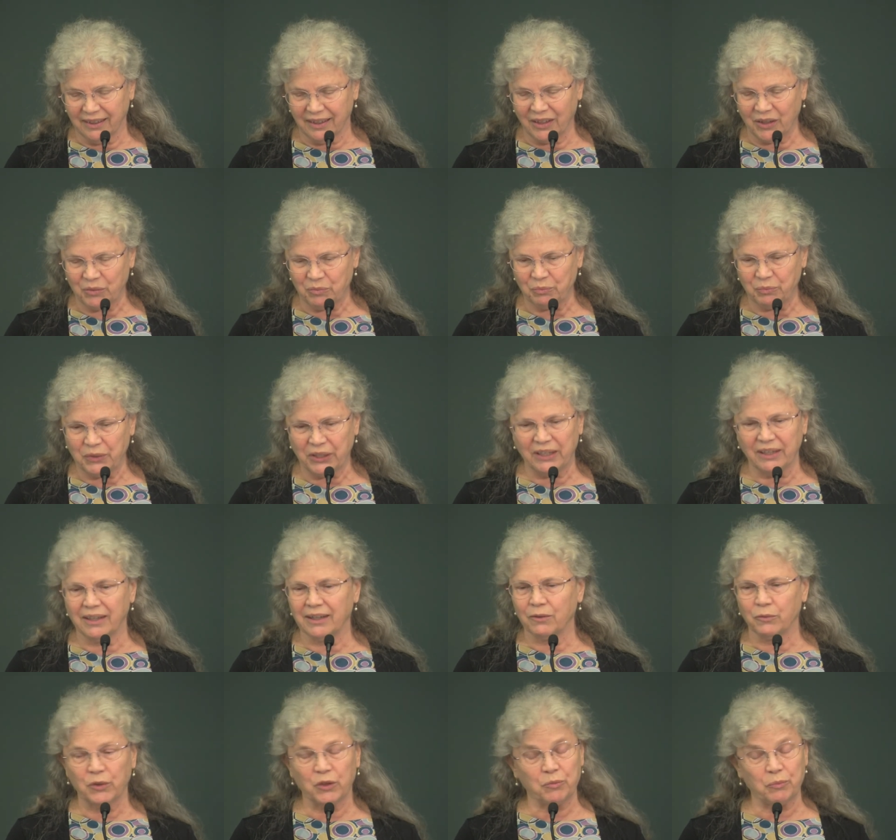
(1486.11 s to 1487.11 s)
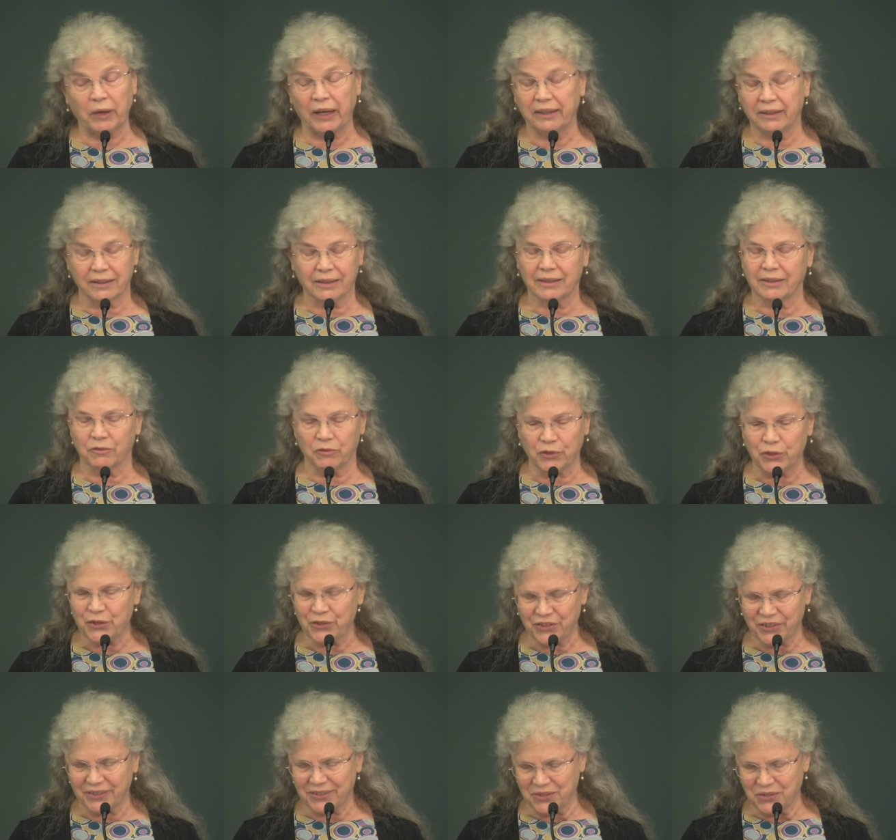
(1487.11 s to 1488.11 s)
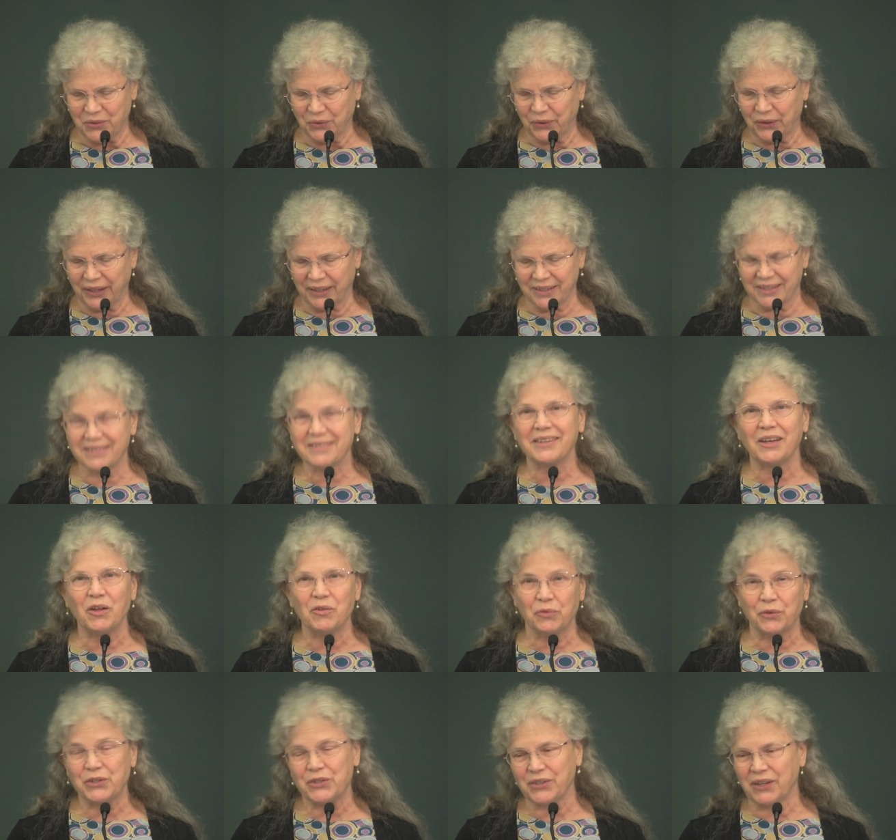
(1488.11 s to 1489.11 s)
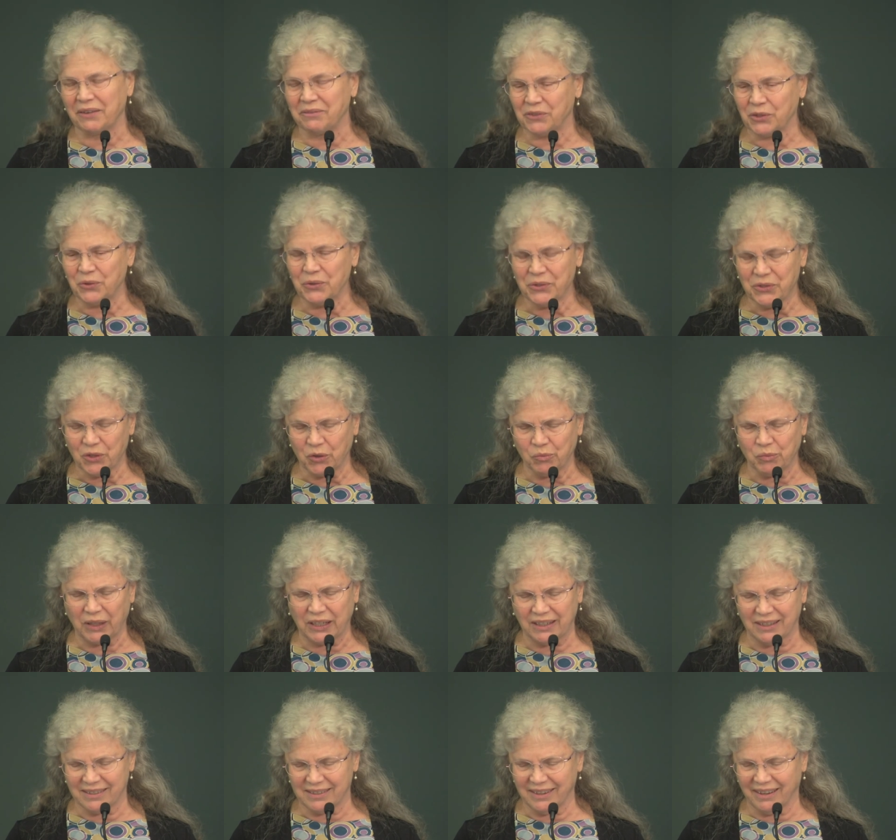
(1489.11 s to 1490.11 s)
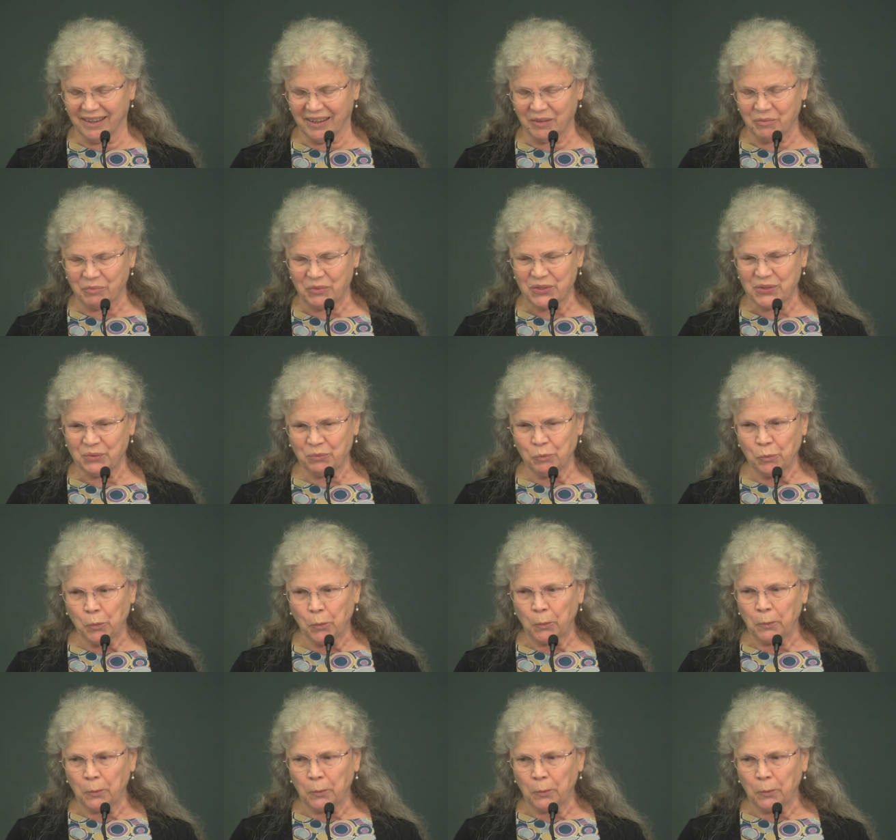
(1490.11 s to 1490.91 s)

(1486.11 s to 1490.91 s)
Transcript: um, beginning with my conversion story itself, which I've told so many times.